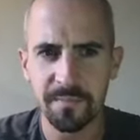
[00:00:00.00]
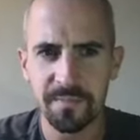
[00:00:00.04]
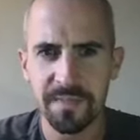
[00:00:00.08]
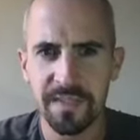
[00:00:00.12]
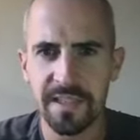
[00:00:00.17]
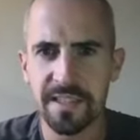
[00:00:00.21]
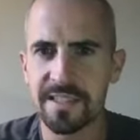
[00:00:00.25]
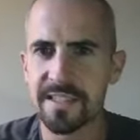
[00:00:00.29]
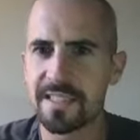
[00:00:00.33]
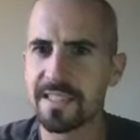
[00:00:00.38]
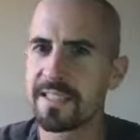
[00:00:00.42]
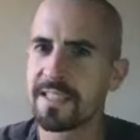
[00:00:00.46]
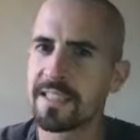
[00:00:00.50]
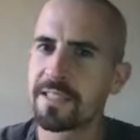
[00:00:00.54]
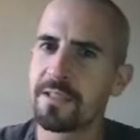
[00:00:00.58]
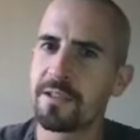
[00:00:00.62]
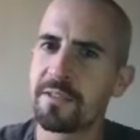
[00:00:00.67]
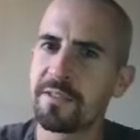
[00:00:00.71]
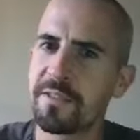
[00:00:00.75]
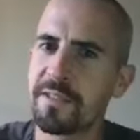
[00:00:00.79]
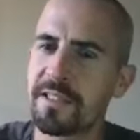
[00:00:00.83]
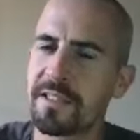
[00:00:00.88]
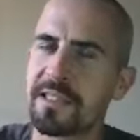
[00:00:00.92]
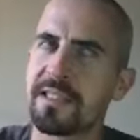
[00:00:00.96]
because they did
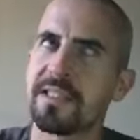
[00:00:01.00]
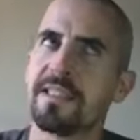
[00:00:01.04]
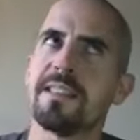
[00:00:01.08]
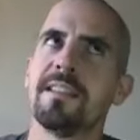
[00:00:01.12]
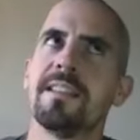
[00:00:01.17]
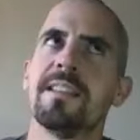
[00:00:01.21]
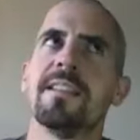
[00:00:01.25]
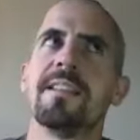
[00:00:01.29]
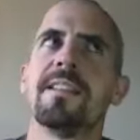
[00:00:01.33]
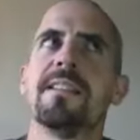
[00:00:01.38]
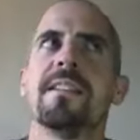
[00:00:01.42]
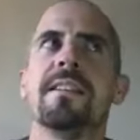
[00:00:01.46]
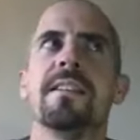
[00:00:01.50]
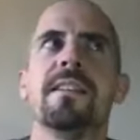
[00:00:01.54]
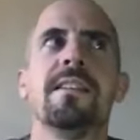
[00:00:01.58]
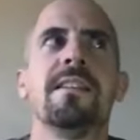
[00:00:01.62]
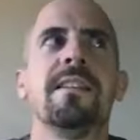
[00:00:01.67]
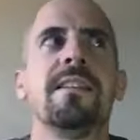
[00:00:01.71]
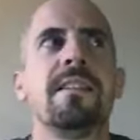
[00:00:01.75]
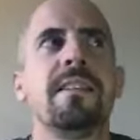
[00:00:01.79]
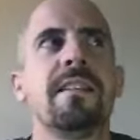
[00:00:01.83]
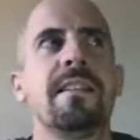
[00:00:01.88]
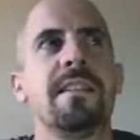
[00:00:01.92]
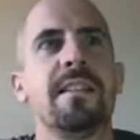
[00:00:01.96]
offer to
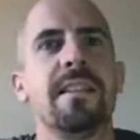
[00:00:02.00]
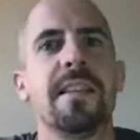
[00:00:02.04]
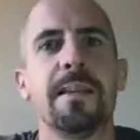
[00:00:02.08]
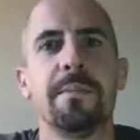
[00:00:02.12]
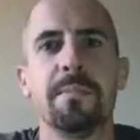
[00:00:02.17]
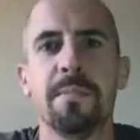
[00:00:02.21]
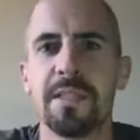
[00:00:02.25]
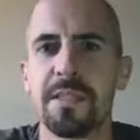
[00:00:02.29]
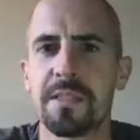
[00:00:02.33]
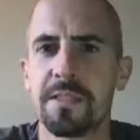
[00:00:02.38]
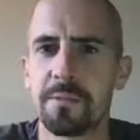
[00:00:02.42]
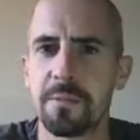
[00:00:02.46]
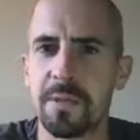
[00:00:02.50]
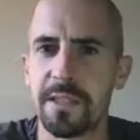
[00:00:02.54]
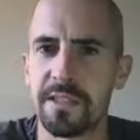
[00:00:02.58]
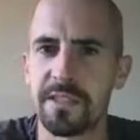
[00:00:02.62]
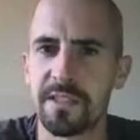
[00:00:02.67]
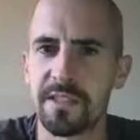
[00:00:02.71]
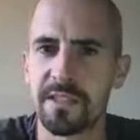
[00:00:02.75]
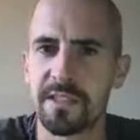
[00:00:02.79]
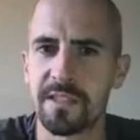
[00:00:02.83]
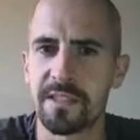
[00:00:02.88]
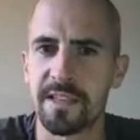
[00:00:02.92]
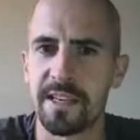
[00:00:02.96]
to let me
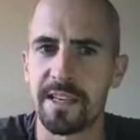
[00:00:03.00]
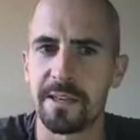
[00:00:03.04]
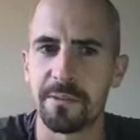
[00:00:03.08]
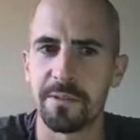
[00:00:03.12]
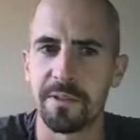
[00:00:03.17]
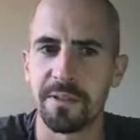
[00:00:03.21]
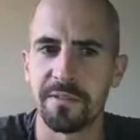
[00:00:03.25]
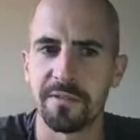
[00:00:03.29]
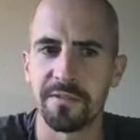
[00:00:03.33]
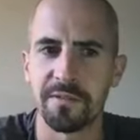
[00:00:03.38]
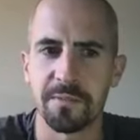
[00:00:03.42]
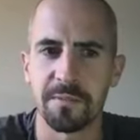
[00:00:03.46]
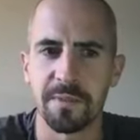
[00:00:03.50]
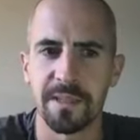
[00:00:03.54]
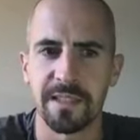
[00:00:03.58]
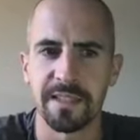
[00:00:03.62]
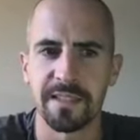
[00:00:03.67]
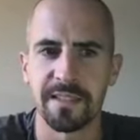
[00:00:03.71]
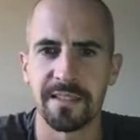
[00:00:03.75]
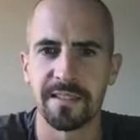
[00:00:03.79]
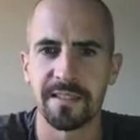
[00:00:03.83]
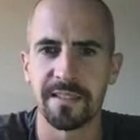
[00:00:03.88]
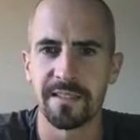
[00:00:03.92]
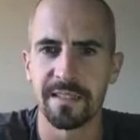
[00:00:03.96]
switch to that one for
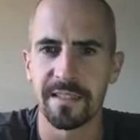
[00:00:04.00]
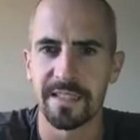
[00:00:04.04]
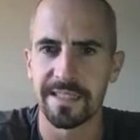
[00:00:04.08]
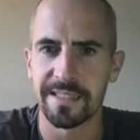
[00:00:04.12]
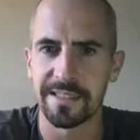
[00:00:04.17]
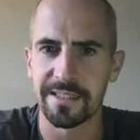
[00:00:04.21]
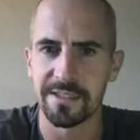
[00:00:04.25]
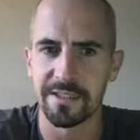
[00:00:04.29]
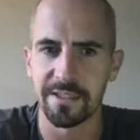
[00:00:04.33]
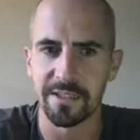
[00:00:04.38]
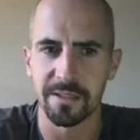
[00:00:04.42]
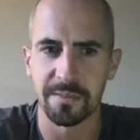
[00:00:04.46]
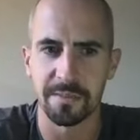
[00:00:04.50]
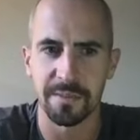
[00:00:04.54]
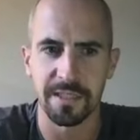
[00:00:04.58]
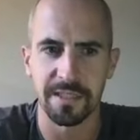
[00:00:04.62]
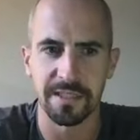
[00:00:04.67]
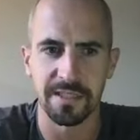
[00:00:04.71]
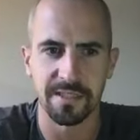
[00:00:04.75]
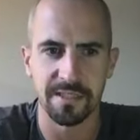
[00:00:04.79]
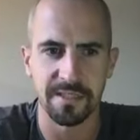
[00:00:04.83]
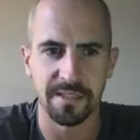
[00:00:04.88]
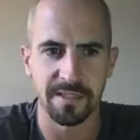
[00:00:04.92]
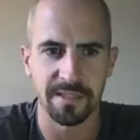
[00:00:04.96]
mine next year, but I
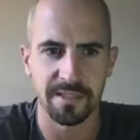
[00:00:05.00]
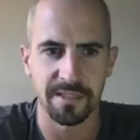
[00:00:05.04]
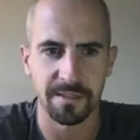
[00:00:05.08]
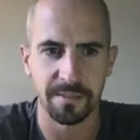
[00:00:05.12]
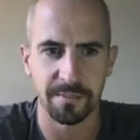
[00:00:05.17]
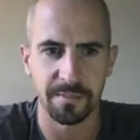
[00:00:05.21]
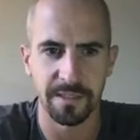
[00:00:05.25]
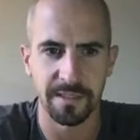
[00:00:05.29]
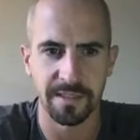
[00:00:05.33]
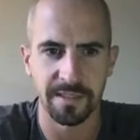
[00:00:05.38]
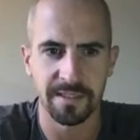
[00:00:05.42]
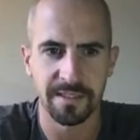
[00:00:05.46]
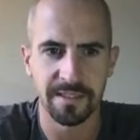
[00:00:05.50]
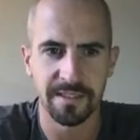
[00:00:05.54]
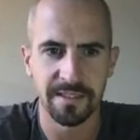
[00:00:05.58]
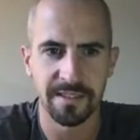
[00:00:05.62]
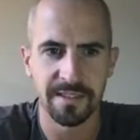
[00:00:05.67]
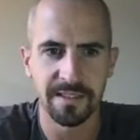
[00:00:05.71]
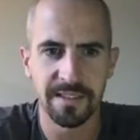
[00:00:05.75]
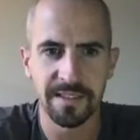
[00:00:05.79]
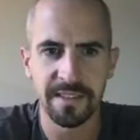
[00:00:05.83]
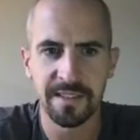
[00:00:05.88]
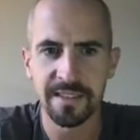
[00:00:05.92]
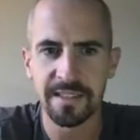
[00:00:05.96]
just thought it'd be
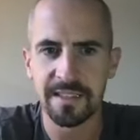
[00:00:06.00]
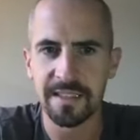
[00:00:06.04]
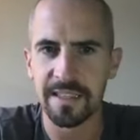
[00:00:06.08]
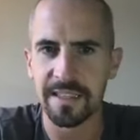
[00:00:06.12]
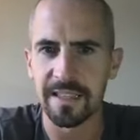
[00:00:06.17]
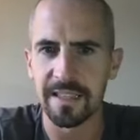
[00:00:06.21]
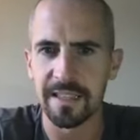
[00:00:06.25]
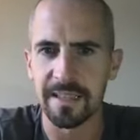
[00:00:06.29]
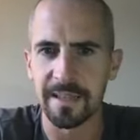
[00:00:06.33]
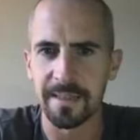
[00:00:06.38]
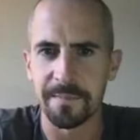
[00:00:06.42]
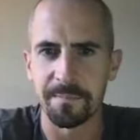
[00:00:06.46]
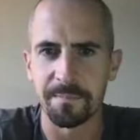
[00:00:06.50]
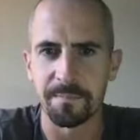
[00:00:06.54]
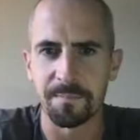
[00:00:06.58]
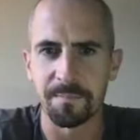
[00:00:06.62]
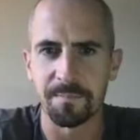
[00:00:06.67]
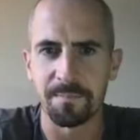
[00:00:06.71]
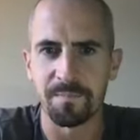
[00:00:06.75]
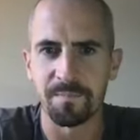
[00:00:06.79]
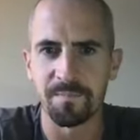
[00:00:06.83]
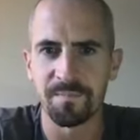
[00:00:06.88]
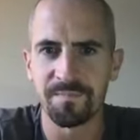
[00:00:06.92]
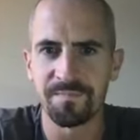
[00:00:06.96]

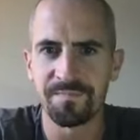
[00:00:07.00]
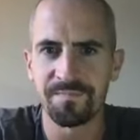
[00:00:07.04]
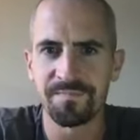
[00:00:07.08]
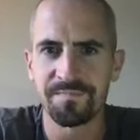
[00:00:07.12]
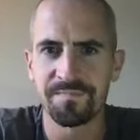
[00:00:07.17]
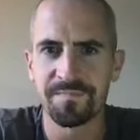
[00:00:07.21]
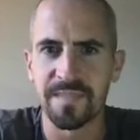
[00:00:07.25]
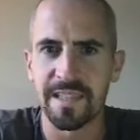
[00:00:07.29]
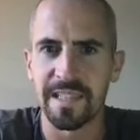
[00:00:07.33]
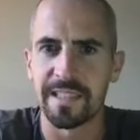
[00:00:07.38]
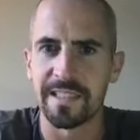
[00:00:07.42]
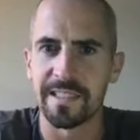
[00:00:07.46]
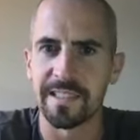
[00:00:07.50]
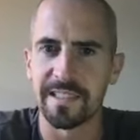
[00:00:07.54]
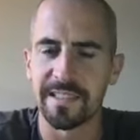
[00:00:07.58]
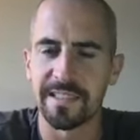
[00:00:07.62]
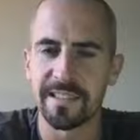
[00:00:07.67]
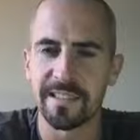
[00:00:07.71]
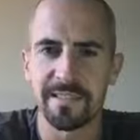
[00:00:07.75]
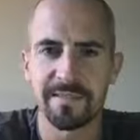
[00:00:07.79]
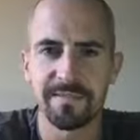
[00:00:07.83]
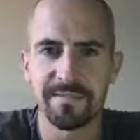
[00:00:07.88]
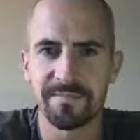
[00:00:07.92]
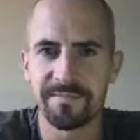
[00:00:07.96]
um, like
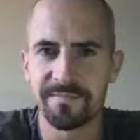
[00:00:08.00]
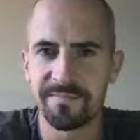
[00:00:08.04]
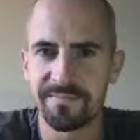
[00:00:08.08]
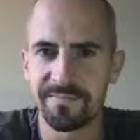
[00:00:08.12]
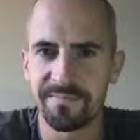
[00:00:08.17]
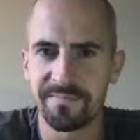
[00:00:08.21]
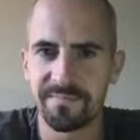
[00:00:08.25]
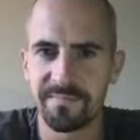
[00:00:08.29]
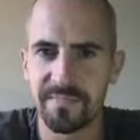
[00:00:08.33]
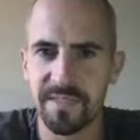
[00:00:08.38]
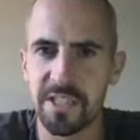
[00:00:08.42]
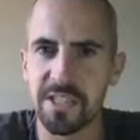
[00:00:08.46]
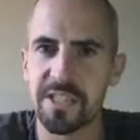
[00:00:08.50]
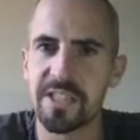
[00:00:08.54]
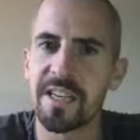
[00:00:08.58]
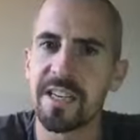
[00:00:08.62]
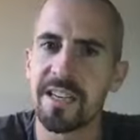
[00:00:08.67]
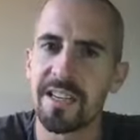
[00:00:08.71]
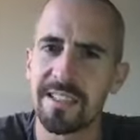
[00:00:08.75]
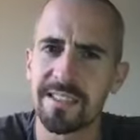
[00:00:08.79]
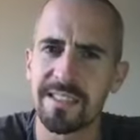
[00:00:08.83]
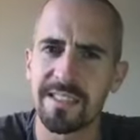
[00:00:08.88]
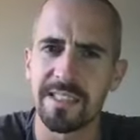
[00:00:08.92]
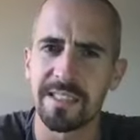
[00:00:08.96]
just
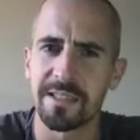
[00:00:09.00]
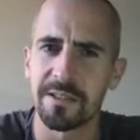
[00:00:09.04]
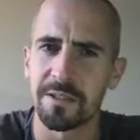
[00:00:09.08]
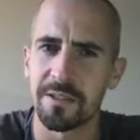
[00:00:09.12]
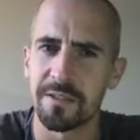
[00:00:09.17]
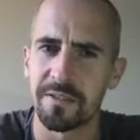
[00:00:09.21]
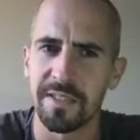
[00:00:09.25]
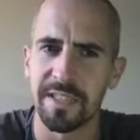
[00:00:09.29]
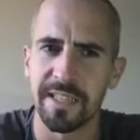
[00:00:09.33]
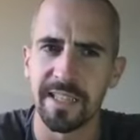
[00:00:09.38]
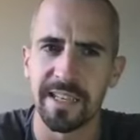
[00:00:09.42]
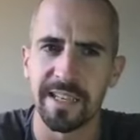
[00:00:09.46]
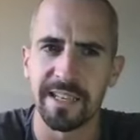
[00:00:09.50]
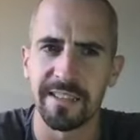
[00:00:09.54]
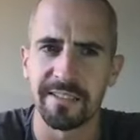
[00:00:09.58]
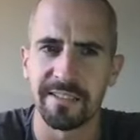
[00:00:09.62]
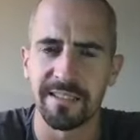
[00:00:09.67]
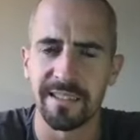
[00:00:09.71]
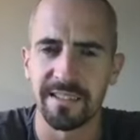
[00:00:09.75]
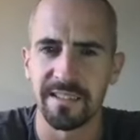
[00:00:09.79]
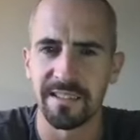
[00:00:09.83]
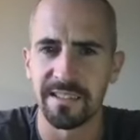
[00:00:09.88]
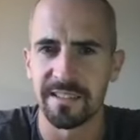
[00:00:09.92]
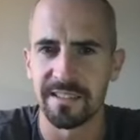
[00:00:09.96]
hard to get over there,
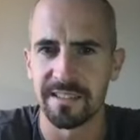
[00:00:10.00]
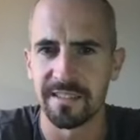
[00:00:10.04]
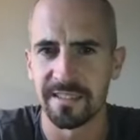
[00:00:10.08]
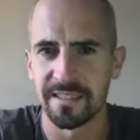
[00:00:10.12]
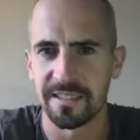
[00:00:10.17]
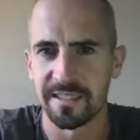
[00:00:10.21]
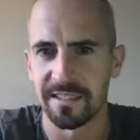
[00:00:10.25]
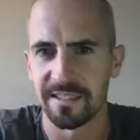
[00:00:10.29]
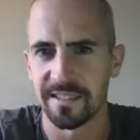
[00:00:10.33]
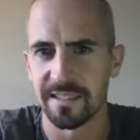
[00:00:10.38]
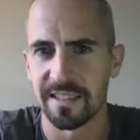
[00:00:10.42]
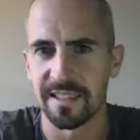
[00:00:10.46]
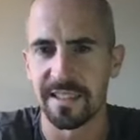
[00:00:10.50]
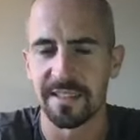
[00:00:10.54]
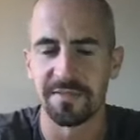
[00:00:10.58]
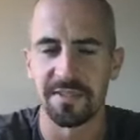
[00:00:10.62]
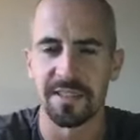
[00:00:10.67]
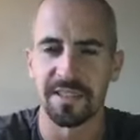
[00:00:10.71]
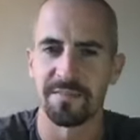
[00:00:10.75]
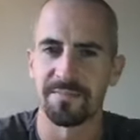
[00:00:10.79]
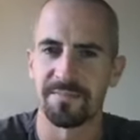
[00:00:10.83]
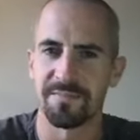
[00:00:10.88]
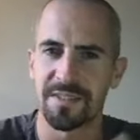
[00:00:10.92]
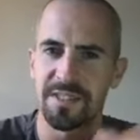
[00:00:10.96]
and and you know I'd have
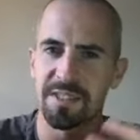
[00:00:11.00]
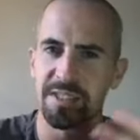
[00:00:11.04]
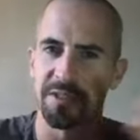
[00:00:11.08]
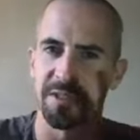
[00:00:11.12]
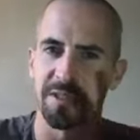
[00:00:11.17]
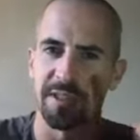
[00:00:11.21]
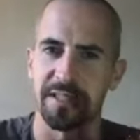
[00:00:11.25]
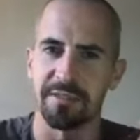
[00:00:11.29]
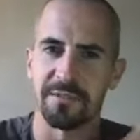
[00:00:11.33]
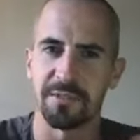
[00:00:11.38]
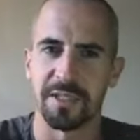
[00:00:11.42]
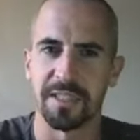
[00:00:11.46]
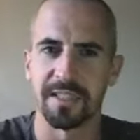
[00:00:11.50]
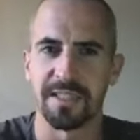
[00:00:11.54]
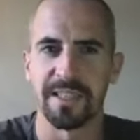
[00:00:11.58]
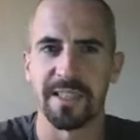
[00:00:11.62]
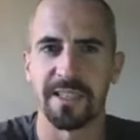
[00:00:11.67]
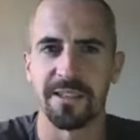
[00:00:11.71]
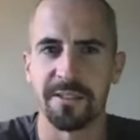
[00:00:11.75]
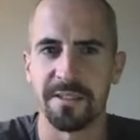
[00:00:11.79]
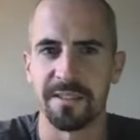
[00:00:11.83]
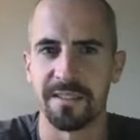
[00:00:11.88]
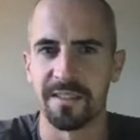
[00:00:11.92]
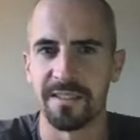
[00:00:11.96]
to sort everything
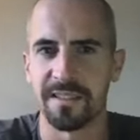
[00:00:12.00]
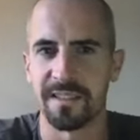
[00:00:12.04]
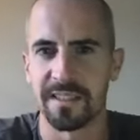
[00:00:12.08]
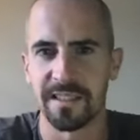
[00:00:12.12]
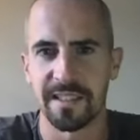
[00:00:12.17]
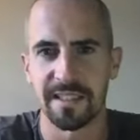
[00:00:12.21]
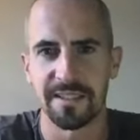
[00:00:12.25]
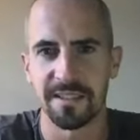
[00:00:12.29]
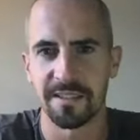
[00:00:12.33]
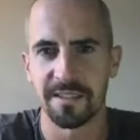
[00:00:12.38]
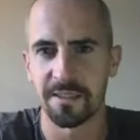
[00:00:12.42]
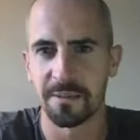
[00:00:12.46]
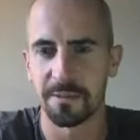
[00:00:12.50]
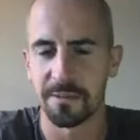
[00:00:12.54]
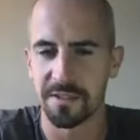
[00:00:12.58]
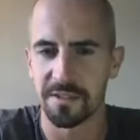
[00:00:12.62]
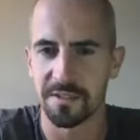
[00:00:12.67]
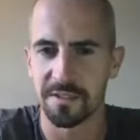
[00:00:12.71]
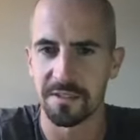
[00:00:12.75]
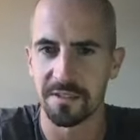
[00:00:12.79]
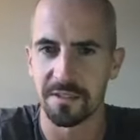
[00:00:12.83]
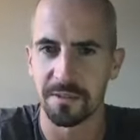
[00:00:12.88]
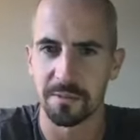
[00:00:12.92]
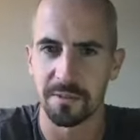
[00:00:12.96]
out, and uh, I don't know what's
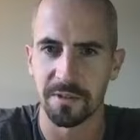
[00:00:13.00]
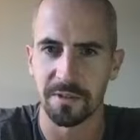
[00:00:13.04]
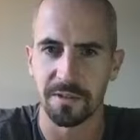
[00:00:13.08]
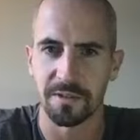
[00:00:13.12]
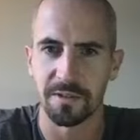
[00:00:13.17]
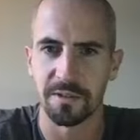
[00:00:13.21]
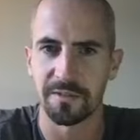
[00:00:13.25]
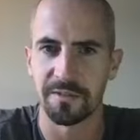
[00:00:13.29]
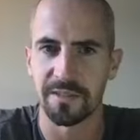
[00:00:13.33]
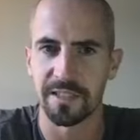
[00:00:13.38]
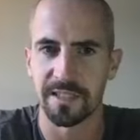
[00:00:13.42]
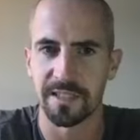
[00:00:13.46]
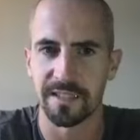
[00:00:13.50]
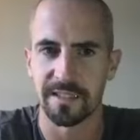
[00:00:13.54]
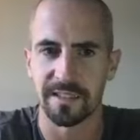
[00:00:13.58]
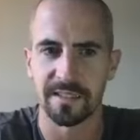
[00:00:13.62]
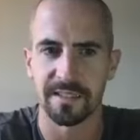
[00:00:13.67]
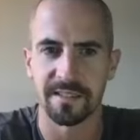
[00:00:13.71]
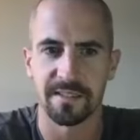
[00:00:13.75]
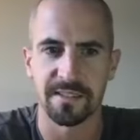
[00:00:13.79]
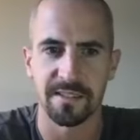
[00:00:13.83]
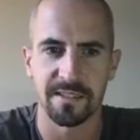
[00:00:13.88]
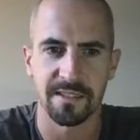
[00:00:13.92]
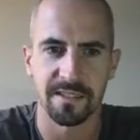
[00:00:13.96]
going on with COVID,
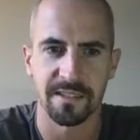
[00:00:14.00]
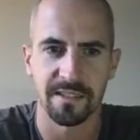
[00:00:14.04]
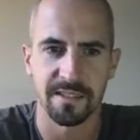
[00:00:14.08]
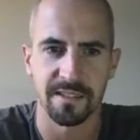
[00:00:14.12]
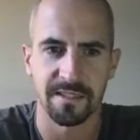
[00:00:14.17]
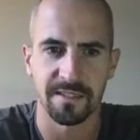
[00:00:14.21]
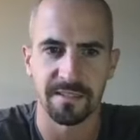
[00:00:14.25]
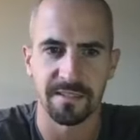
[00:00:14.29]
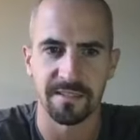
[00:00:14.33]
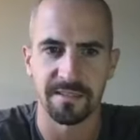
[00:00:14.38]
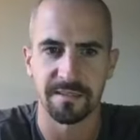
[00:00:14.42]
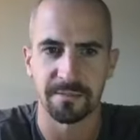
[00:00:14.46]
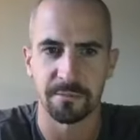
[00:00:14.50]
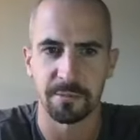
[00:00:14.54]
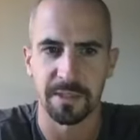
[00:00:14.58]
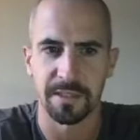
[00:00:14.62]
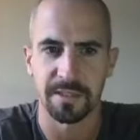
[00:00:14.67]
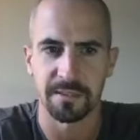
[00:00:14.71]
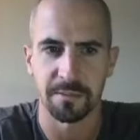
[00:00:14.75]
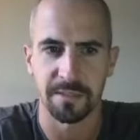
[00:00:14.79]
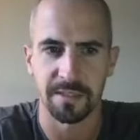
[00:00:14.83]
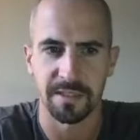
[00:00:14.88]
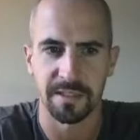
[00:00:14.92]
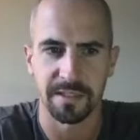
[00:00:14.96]
so I thought well
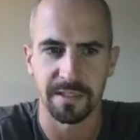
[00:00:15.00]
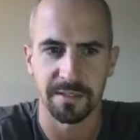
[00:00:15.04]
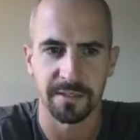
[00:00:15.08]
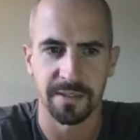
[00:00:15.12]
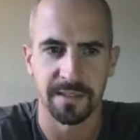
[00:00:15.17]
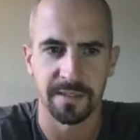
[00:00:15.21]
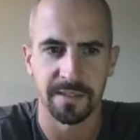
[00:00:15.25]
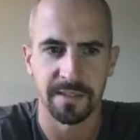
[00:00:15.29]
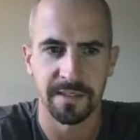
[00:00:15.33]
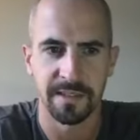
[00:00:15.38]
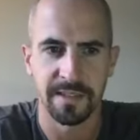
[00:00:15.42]
we'll leave it.